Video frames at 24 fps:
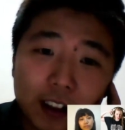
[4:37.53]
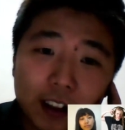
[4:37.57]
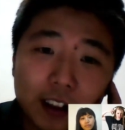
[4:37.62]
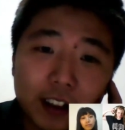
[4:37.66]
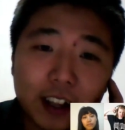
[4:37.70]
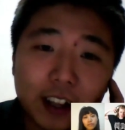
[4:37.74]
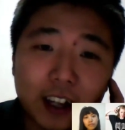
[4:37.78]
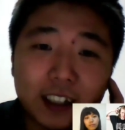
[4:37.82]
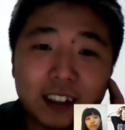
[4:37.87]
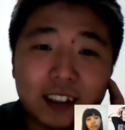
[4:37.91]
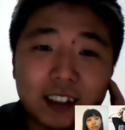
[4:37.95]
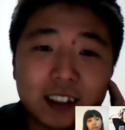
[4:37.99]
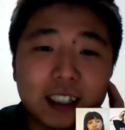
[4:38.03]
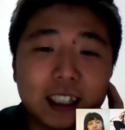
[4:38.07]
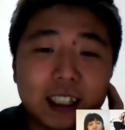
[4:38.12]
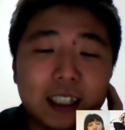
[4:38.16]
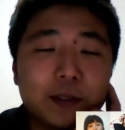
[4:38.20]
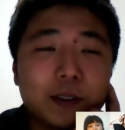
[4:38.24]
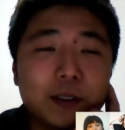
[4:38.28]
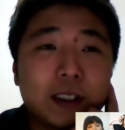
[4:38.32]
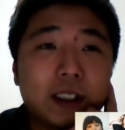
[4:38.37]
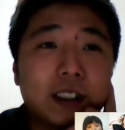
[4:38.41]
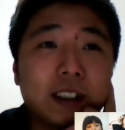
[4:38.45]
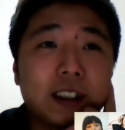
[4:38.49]
they
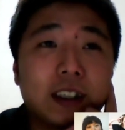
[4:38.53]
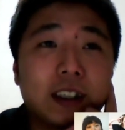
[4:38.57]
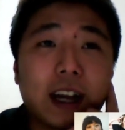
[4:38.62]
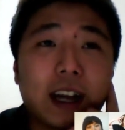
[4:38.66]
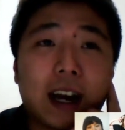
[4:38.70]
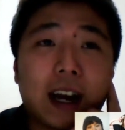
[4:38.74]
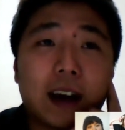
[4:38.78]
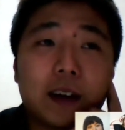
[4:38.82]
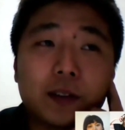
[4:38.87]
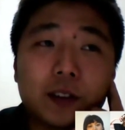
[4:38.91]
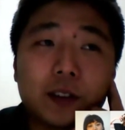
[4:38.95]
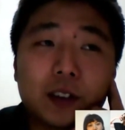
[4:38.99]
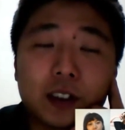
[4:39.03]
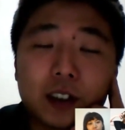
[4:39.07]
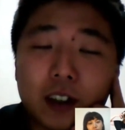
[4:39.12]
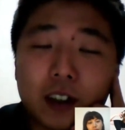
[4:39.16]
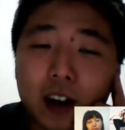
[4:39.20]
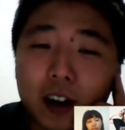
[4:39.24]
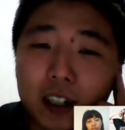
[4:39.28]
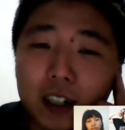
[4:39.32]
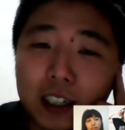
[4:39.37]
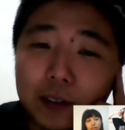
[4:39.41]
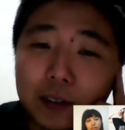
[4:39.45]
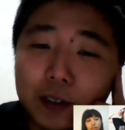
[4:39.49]
even
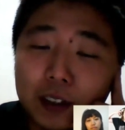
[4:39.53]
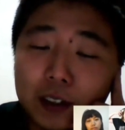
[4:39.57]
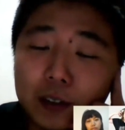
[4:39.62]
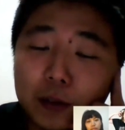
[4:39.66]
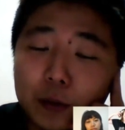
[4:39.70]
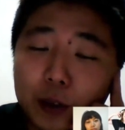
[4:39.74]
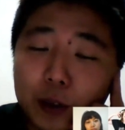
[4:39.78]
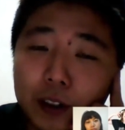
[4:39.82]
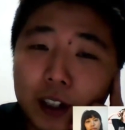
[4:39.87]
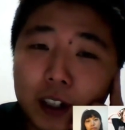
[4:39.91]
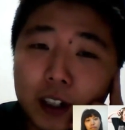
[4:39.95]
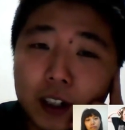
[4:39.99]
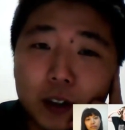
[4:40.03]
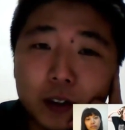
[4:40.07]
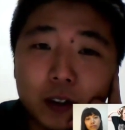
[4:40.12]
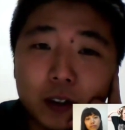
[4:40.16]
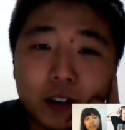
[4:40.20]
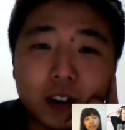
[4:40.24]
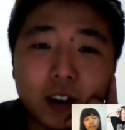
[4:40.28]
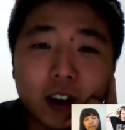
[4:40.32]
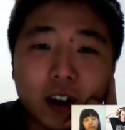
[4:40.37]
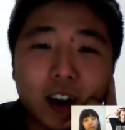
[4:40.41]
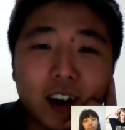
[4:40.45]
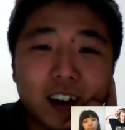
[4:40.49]
when they go
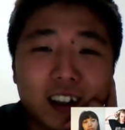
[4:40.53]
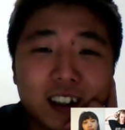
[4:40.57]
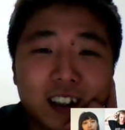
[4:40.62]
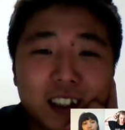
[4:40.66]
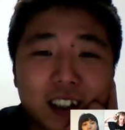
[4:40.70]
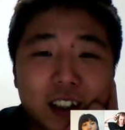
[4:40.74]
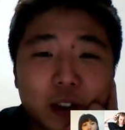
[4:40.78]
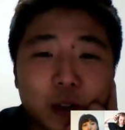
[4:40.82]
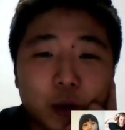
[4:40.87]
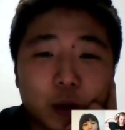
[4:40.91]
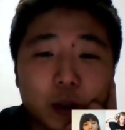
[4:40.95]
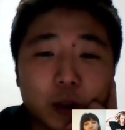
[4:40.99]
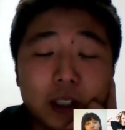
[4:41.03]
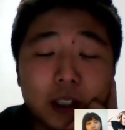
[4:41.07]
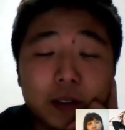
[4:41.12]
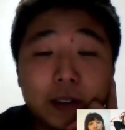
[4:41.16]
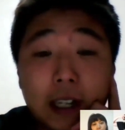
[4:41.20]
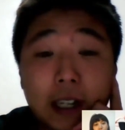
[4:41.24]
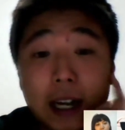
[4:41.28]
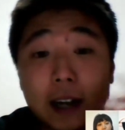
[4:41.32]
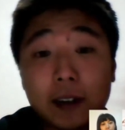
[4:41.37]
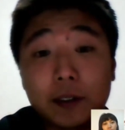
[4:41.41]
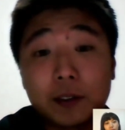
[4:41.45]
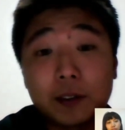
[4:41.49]
to college or even
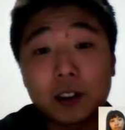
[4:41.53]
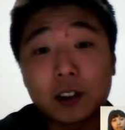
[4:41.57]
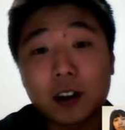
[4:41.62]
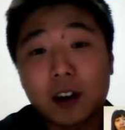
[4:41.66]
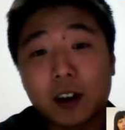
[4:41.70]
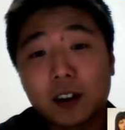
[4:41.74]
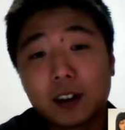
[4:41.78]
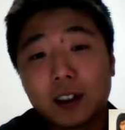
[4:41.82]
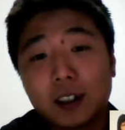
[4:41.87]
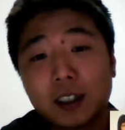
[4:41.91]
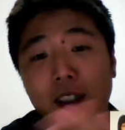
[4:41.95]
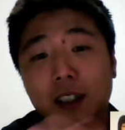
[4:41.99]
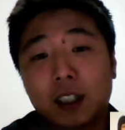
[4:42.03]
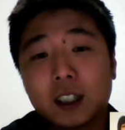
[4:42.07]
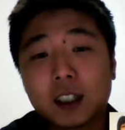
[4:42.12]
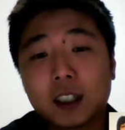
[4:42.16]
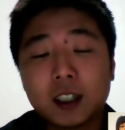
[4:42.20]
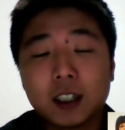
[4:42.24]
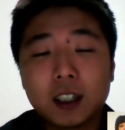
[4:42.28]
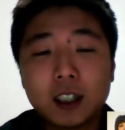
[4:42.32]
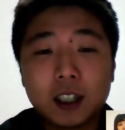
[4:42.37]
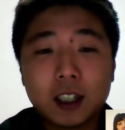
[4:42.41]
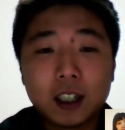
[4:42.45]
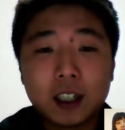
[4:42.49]
after college,
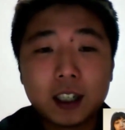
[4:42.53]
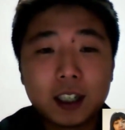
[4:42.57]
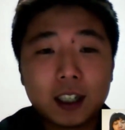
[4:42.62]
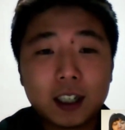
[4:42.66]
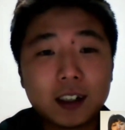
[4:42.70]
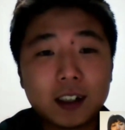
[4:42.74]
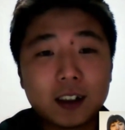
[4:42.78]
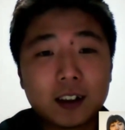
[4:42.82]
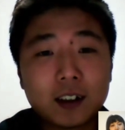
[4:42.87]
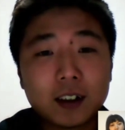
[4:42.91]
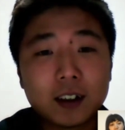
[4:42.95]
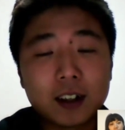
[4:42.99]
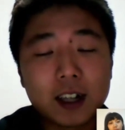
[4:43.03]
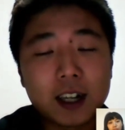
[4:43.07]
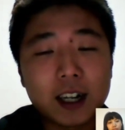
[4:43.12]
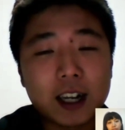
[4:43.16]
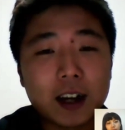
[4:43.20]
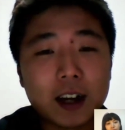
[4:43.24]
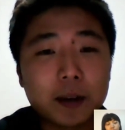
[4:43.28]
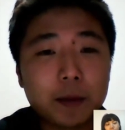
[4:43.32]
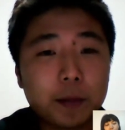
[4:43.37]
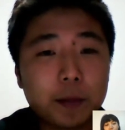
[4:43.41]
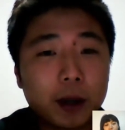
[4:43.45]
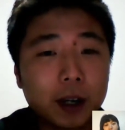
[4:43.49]
until they
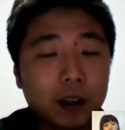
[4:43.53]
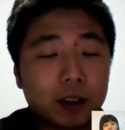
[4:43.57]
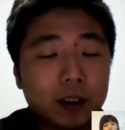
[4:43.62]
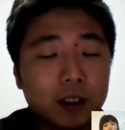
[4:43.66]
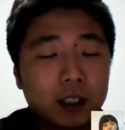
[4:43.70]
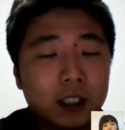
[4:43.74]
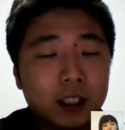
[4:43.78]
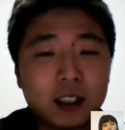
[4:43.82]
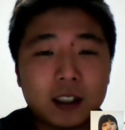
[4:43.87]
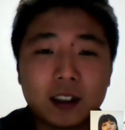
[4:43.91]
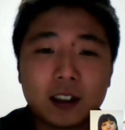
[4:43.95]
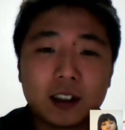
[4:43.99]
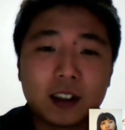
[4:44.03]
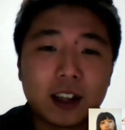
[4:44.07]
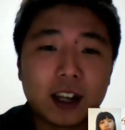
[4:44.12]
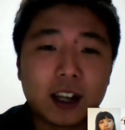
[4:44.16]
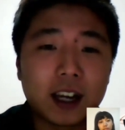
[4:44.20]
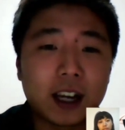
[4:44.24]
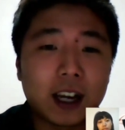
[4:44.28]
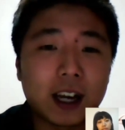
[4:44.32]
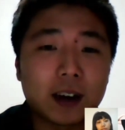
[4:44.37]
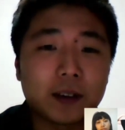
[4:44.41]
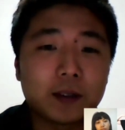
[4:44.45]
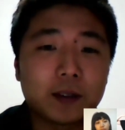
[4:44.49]
get married,
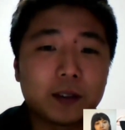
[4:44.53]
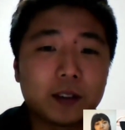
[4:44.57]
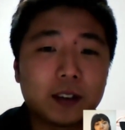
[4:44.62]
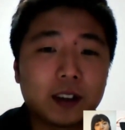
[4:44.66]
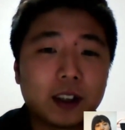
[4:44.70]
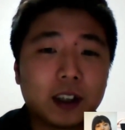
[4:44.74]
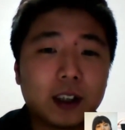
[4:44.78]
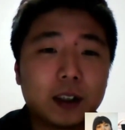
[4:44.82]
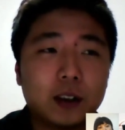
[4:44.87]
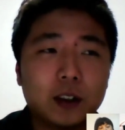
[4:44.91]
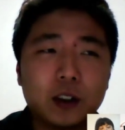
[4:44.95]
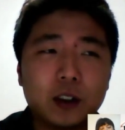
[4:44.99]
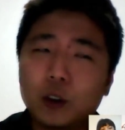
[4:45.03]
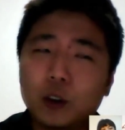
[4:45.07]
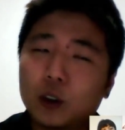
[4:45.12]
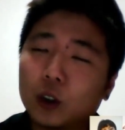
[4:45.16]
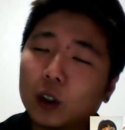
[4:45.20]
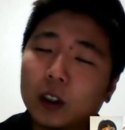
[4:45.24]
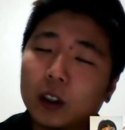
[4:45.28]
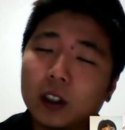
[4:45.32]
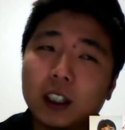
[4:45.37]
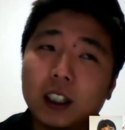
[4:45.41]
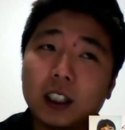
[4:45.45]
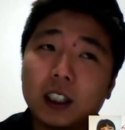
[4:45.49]
they
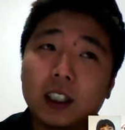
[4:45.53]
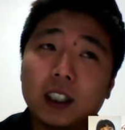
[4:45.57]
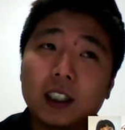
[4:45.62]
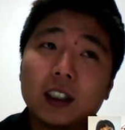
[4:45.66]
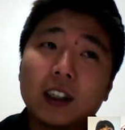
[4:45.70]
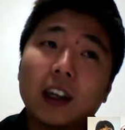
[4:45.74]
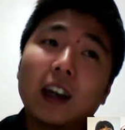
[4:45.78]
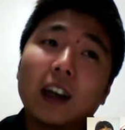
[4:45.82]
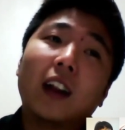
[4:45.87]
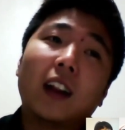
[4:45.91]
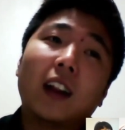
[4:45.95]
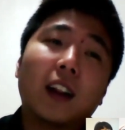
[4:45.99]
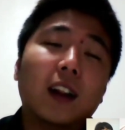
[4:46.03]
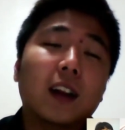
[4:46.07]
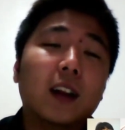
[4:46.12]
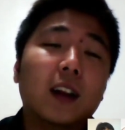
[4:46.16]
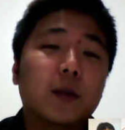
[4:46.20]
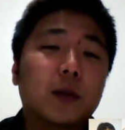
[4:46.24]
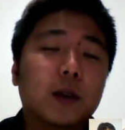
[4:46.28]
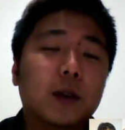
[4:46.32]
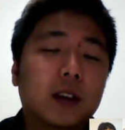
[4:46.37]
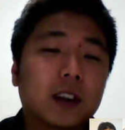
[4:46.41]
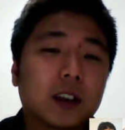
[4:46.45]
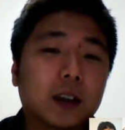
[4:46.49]
usually
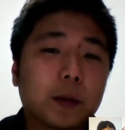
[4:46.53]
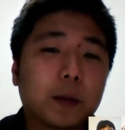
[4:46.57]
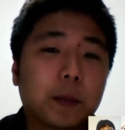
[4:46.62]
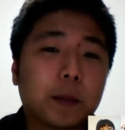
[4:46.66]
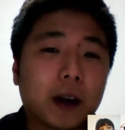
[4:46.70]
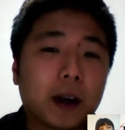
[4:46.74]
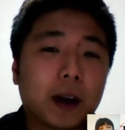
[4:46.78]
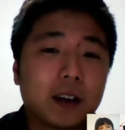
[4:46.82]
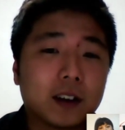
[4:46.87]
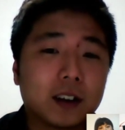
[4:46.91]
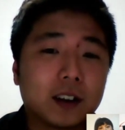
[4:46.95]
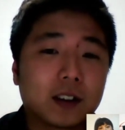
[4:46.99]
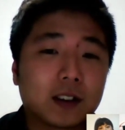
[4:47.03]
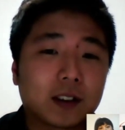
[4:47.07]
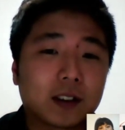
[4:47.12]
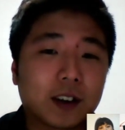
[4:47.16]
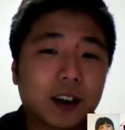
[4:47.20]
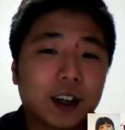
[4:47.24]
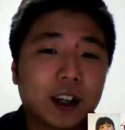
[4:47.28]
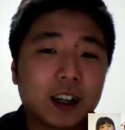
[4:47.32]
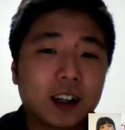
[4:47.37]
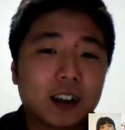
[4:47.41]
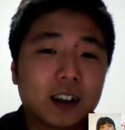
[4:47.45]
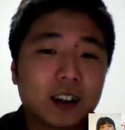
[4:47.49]
live with their parents,
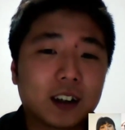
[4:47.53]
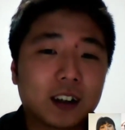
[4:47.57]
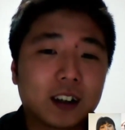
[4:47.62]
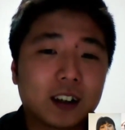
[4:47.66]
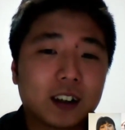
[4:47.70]
right?